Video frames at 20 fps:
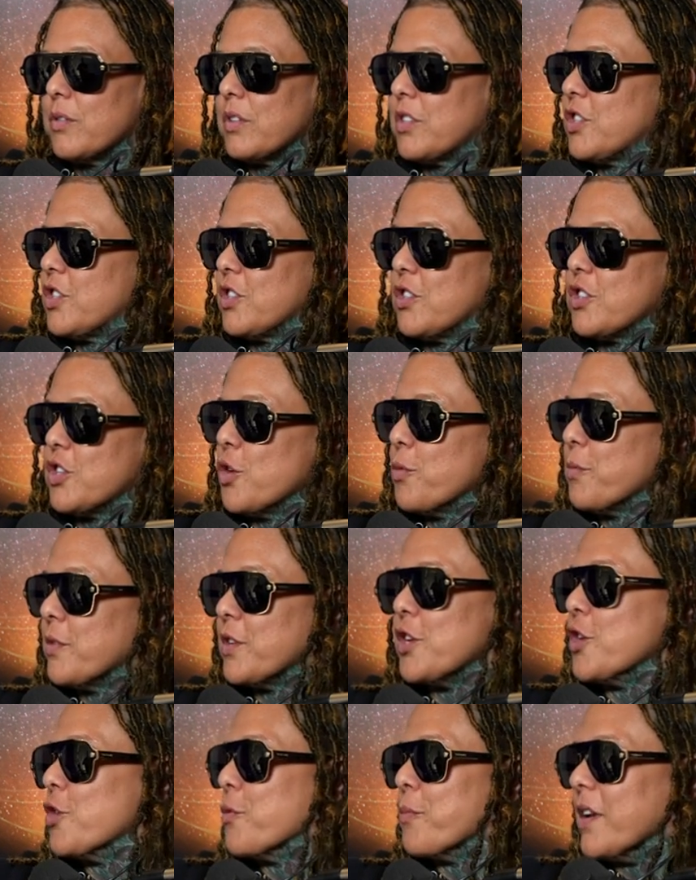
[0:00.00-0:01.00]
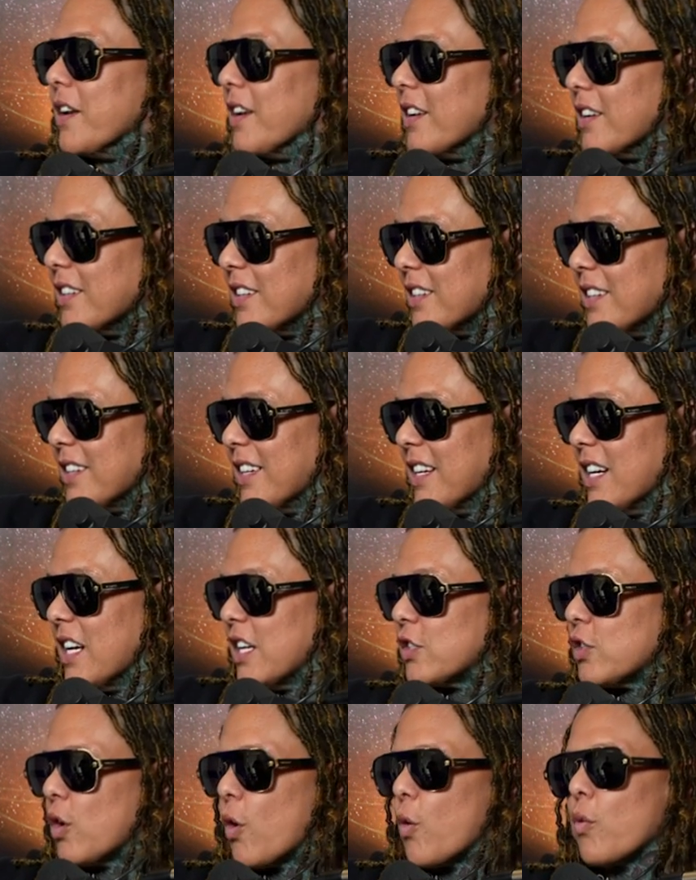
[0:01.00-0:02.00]
just human to human.
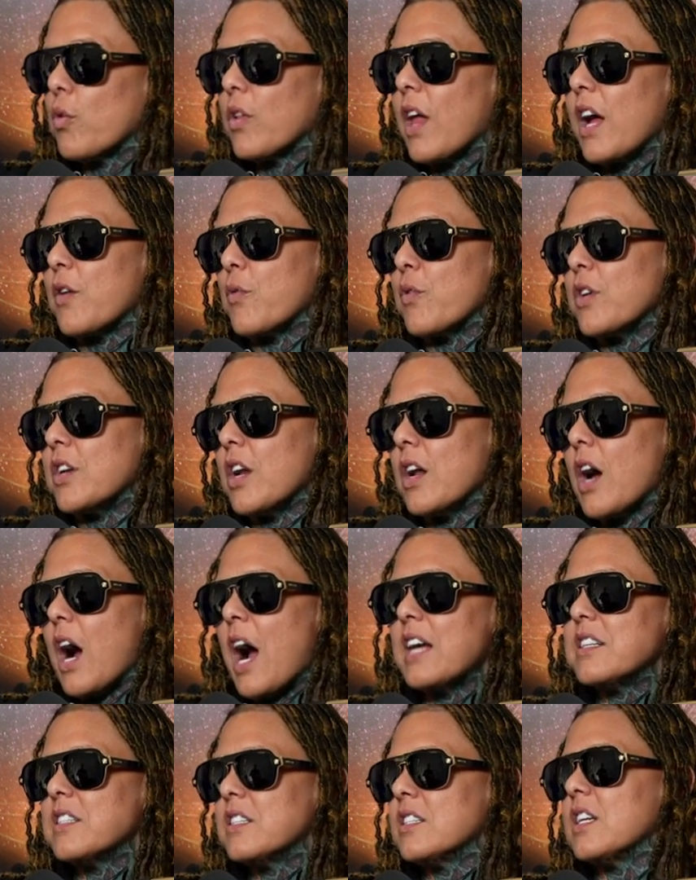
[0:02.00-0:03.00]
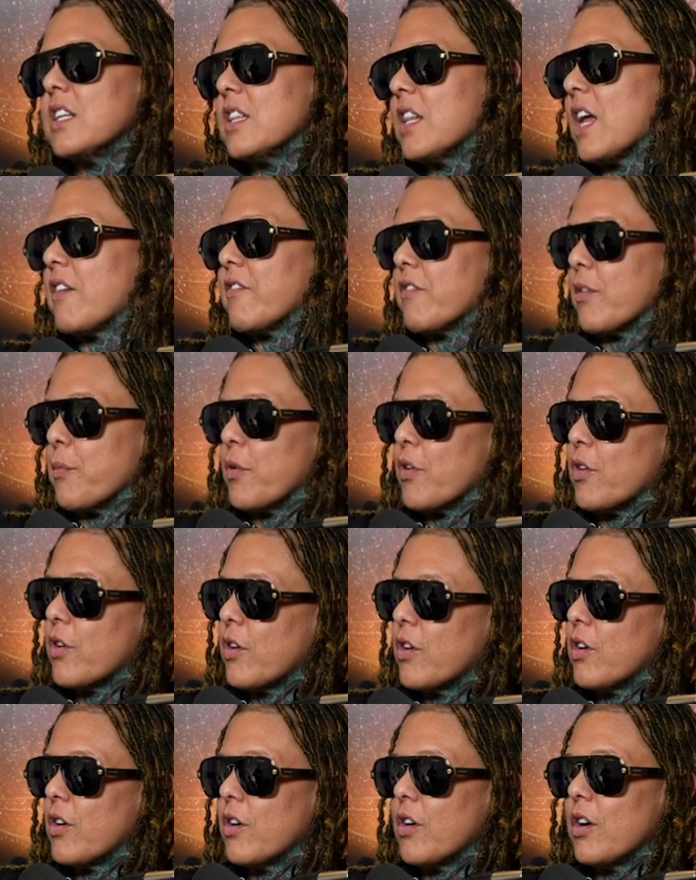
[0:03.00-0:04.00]
So like when I seen that from
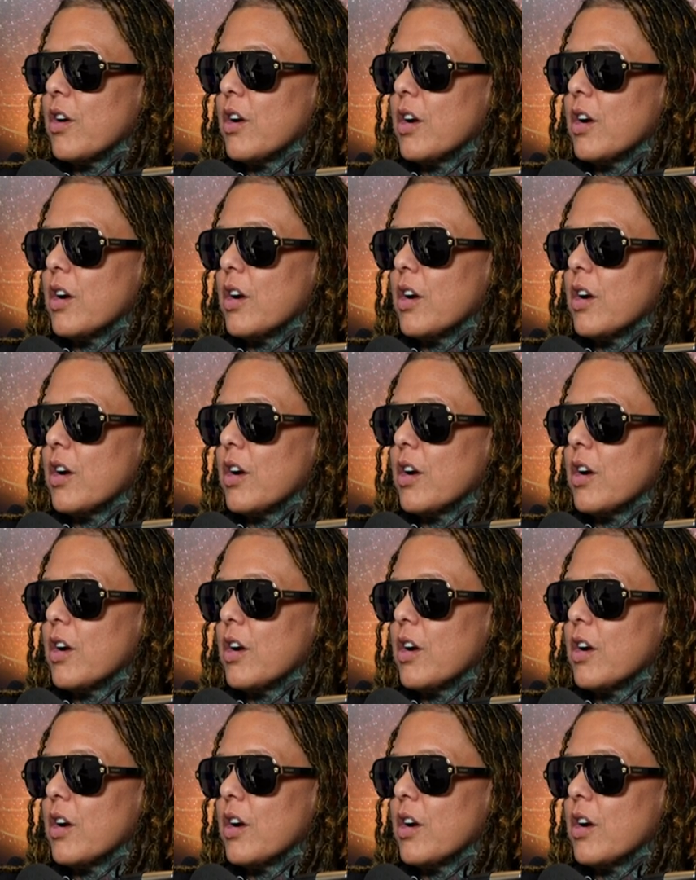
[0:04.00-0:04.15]
her,